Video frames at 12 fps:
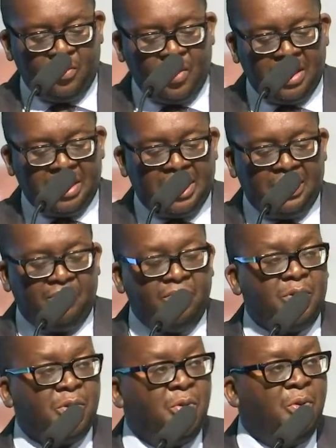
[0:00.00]
welcome
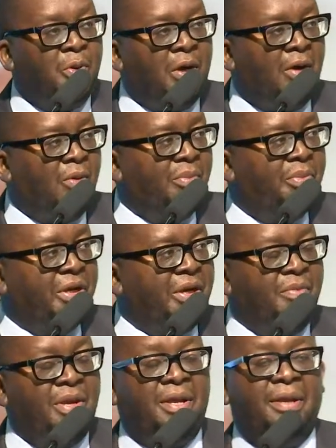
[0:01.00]
to our
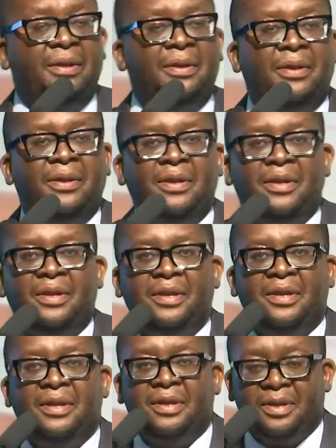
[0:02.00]
Premier,
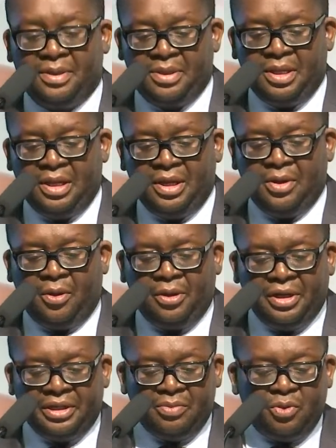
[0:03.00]
the
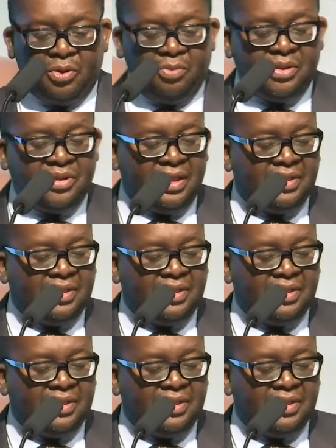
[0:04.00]
Honorable Mr.